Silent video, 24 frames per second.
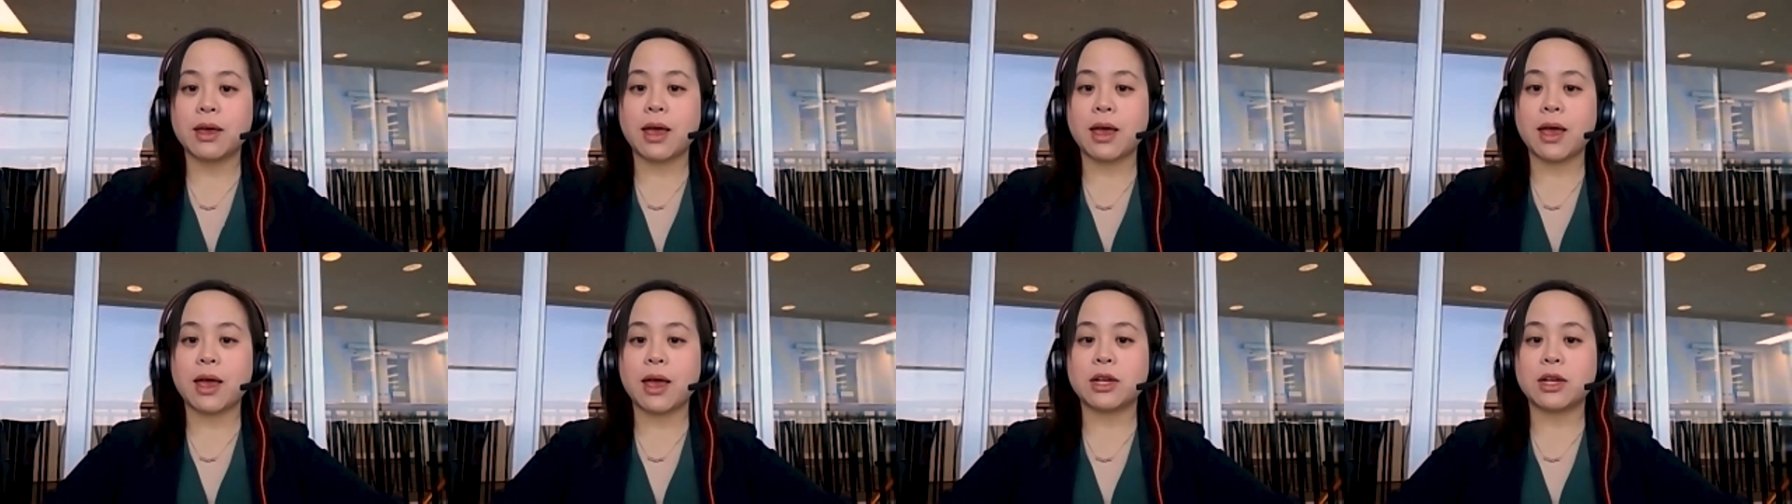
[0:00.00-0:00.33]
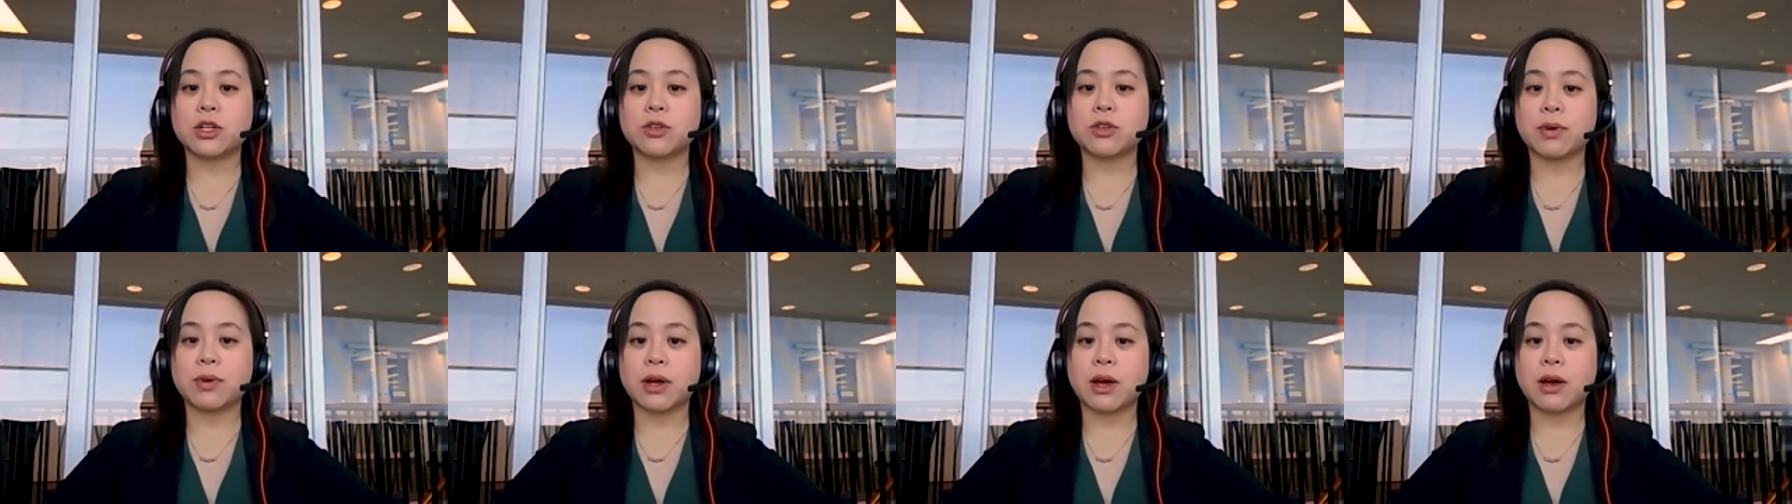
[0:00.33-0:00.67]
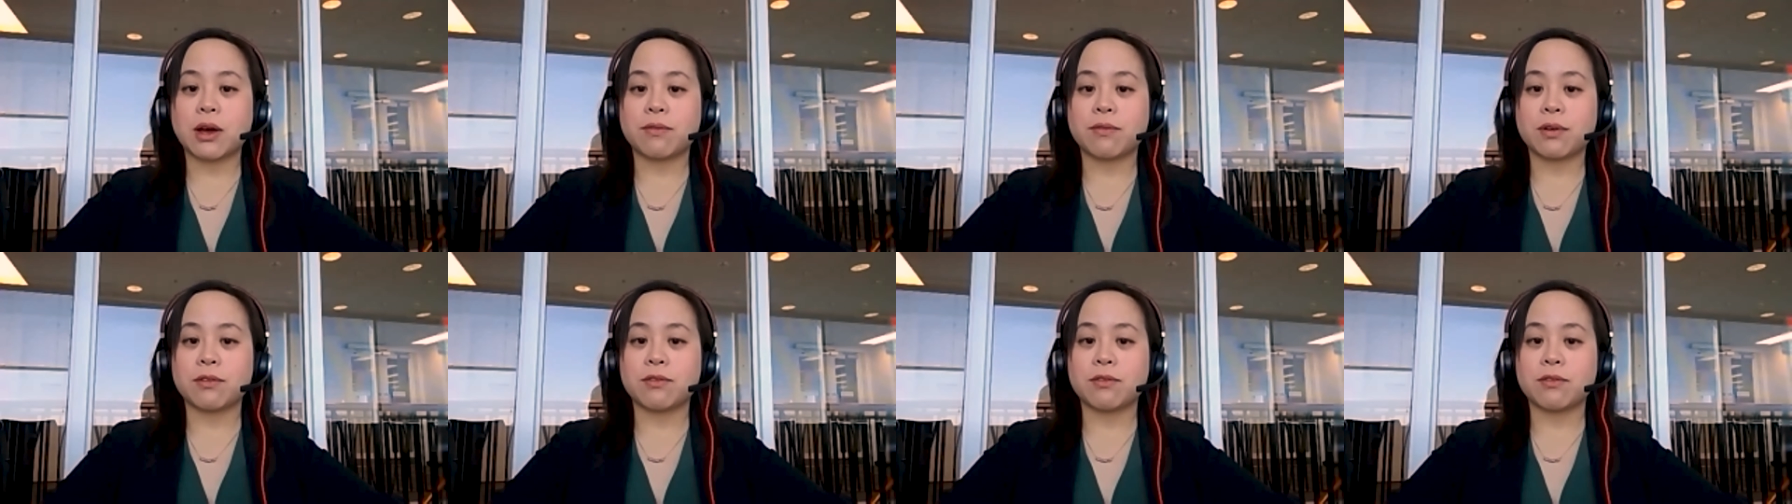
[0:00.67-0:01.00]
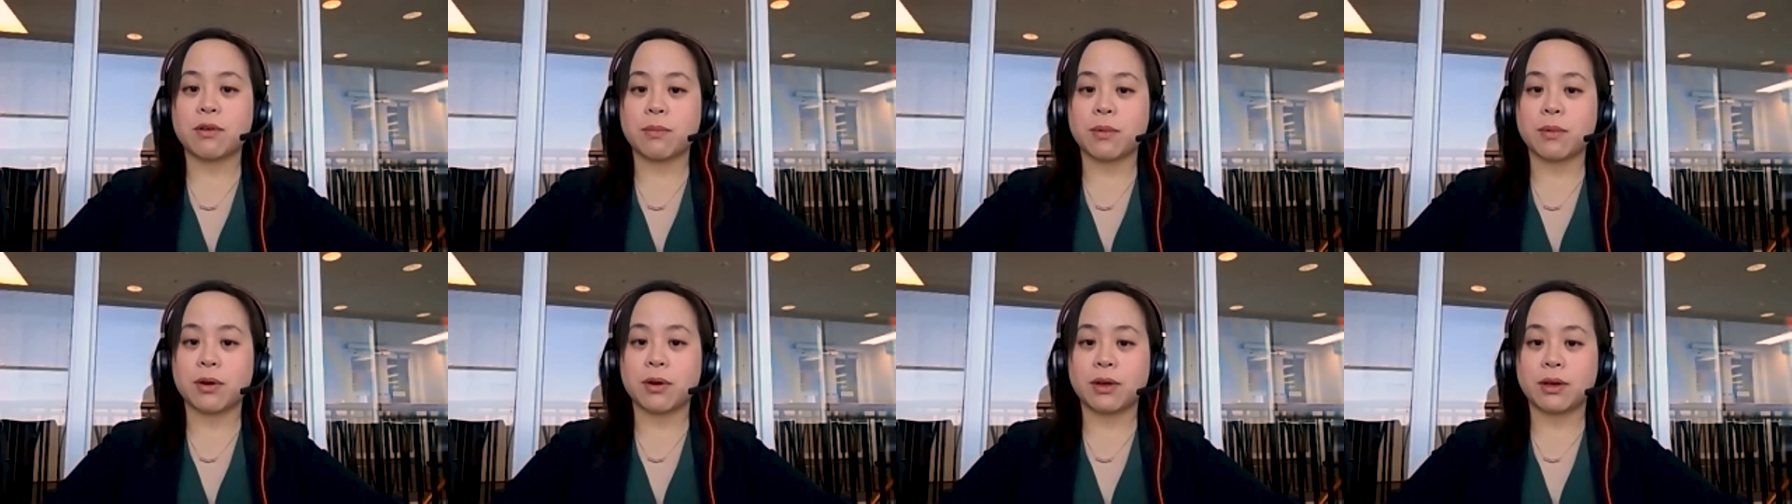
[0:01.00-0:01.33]
and recover
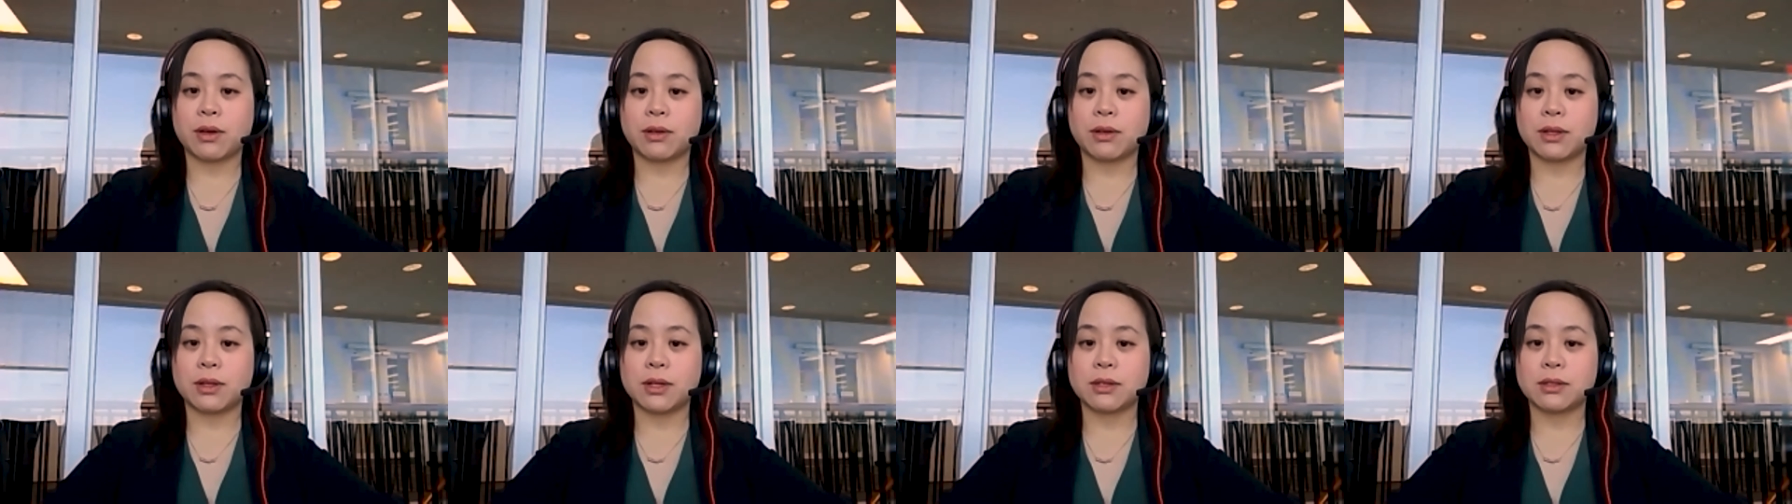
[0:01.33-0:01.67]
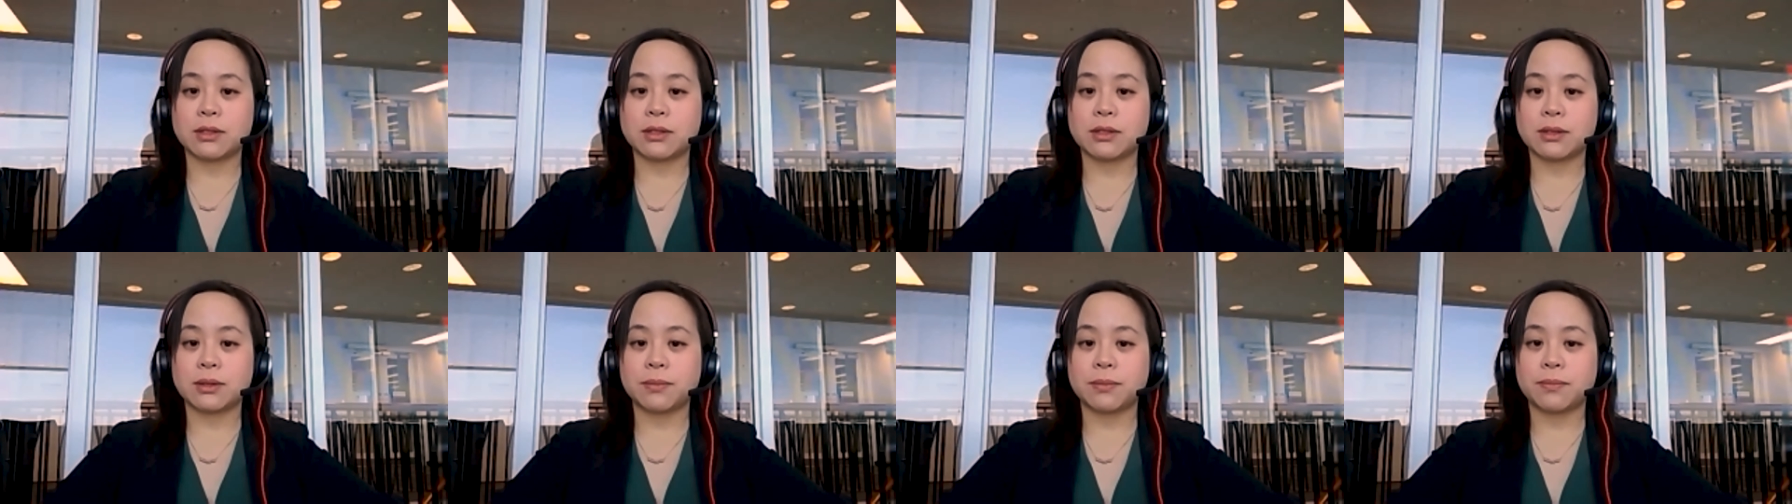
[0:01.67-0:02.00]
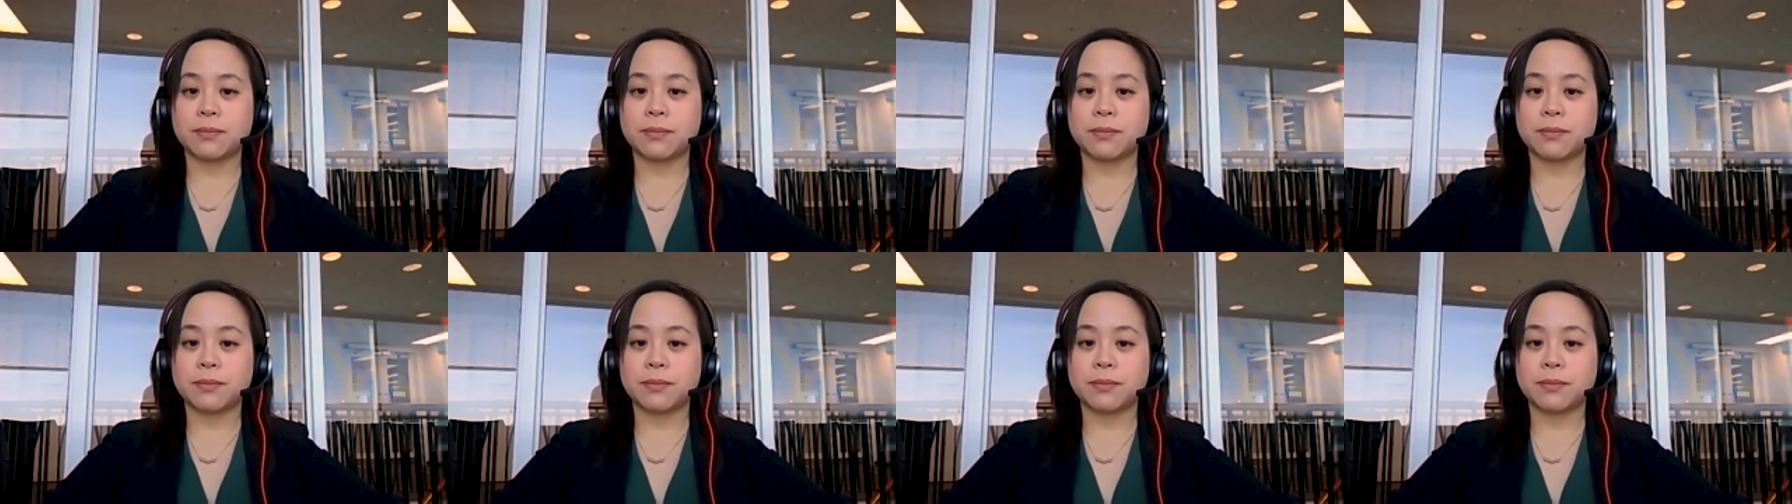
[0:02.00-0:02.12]
from your illness